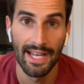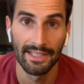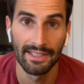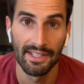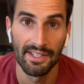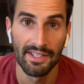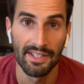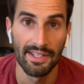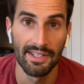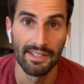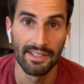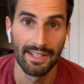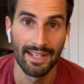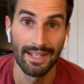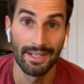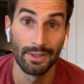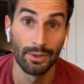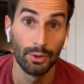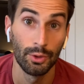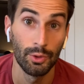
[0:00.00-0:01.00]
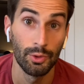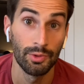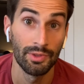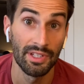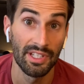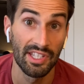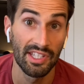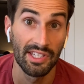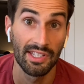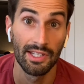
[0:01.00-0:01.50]
disease, can
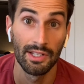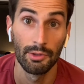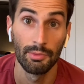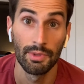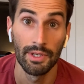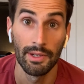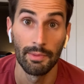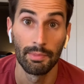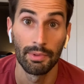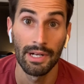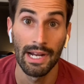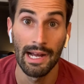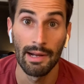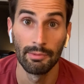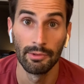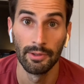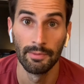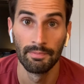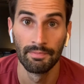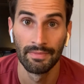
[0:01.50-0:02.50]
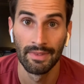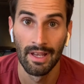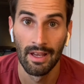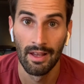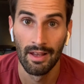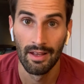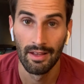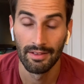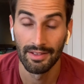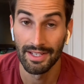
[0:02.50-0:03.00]
gluten still be a problem?
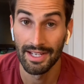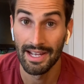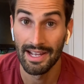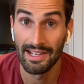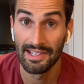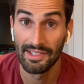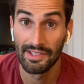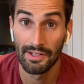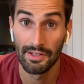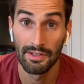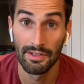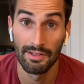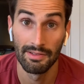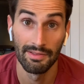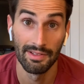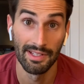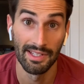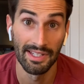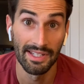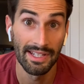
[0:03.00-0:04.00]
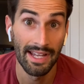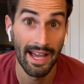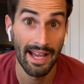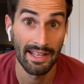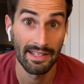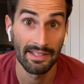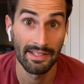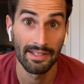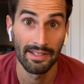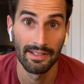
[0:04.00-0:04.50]
The answer is
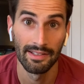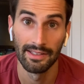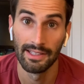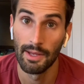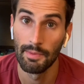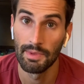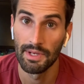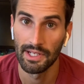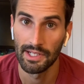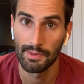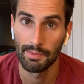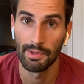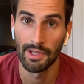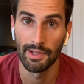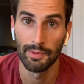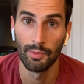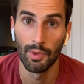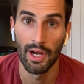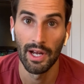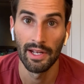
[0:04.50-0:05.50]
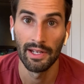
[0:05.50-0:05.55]
yes. Let me explain why.